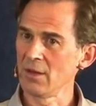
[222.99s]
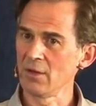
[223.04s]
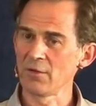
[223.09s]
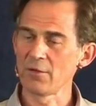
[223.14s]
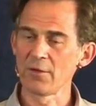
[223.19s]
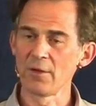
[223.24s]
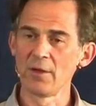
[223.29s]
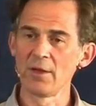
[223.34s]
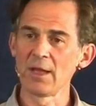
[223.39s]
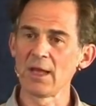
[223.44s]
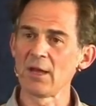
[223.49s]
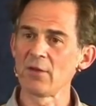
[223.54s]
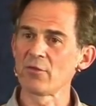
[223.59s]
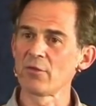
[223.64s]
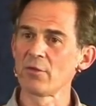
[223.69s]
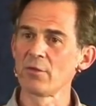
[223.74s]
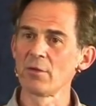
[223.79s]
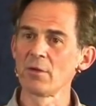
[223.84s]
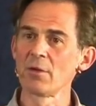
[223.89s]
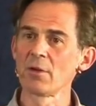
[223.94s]
It's the
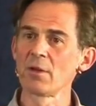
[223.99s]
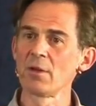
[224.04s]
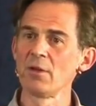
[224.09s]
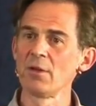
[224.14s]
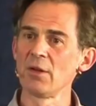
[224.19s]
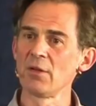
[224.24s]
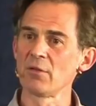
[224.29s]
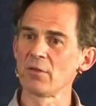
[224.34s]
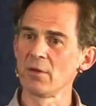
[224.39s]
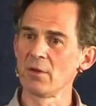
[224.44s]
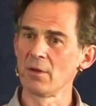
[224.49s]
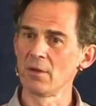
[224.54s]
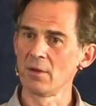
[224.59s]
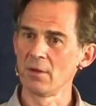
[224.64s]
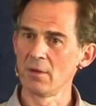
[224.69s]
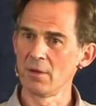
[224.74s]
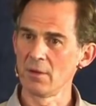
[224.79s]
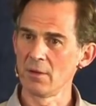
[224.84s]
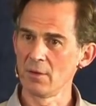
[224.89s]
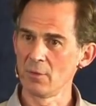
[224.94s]
natural condition.
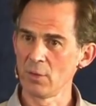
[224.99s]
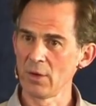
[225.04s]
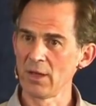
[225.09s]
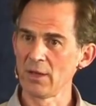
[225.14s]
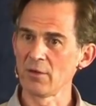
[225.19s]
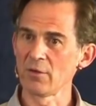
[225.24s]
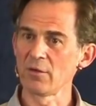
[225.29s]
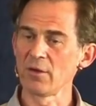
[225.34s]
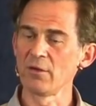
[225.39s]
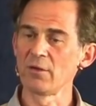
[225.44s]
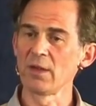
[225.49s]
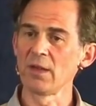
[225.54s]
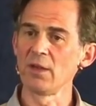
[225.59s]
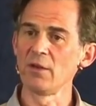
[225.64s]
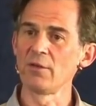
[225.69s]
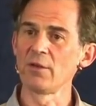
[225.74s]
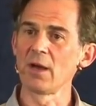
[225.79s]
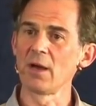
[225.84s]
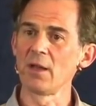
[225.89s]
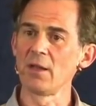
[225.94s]
Awareness
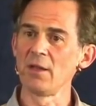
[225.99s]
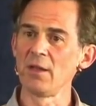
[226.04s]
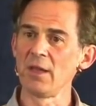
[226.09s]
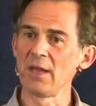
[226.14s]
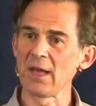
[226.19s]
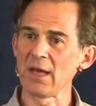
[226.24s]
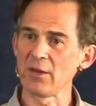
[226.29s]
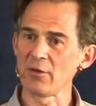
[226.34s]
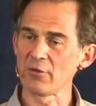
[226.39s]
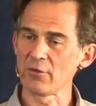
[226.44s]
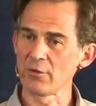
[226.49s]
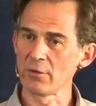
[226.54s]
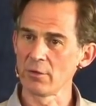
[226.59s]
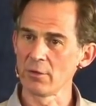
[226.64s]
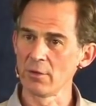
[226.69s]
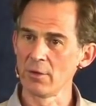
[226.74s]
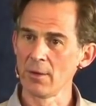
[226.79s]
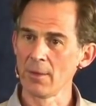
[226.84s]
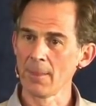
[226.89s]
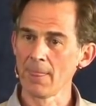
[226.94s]
is our
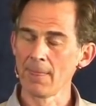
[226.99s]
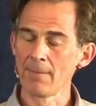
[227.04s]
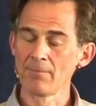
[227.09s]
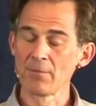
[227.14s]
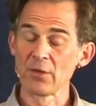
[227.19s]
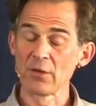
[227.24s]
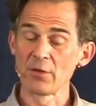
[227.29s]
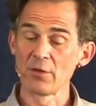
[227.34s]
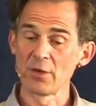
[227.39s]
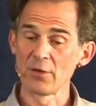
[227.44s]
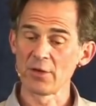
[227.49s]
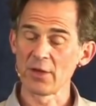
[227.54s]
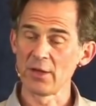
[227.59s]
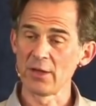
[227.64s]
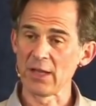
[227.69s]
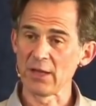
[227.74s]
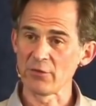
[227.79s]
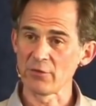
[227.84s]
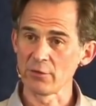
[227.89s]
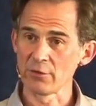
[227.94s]
natural... It's not our
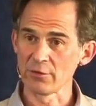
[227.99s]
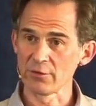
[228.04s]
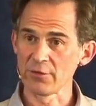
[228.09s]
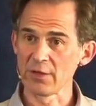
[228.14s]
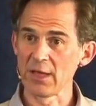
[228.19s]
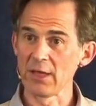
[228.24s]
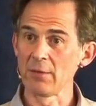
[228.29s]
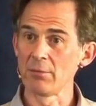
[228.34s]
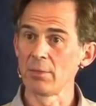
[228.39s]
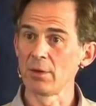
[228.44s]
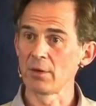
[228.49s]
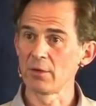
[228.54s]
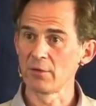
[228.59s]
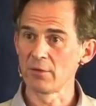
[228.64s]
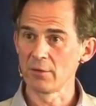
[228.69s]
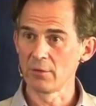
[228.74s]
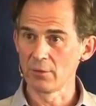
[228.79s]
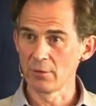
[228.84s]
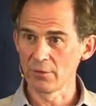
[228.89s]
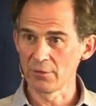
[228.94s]
natural state
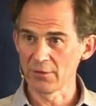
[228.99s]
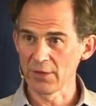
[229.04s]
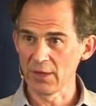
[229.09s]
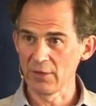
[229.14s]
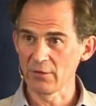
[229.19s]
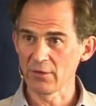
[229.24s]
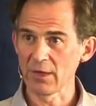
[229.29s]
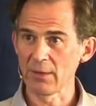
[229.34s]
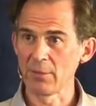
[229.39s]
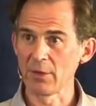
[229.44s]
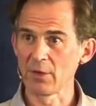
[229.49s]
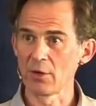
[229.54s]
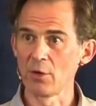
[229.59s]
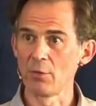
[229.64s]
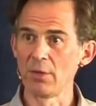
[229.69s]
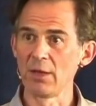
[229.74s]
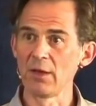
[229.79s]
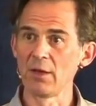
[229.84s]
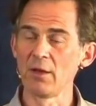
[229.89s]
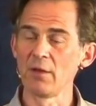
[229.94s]
because all states come and
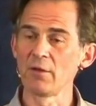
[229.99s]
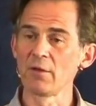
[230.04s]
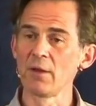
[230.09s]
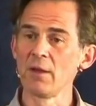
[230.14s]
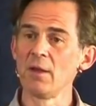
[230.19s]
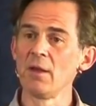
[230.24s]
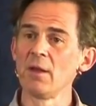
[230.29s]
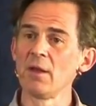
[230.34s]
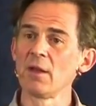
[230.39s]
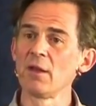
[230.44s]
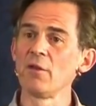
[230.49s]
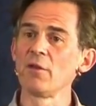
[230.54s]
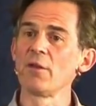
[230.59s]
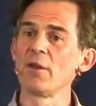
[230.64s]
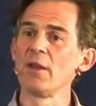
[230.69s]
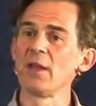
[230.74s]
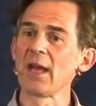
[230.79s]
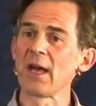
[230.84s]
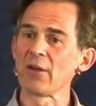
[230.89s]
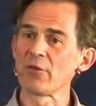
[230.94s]
go, but it is it is
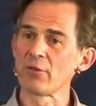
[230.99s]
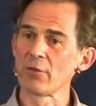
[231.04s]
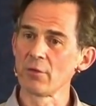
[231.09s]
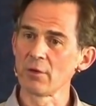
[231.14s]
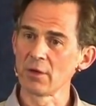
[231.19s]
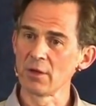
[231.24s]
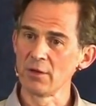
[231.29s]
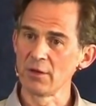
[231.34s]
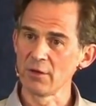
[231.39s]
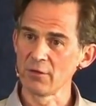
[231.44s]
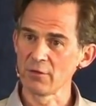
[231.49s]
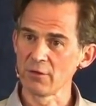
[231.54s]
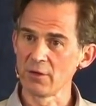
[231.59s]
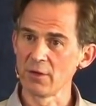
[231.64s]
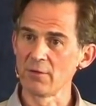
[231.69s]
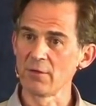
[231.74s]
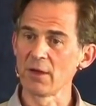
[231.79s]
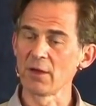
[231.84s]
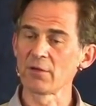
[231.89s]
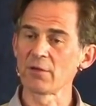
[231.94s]
the natural
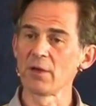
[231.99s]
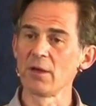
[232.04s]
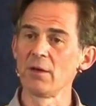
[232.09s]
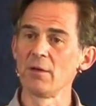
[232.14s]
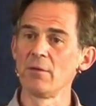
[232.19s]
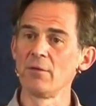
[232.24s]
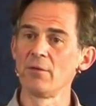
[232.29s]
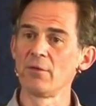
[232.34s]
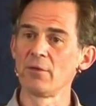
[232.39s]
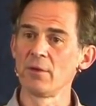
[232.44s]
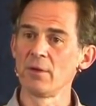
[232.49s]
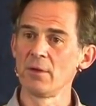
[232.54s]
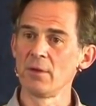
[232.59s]
condition of ourselves.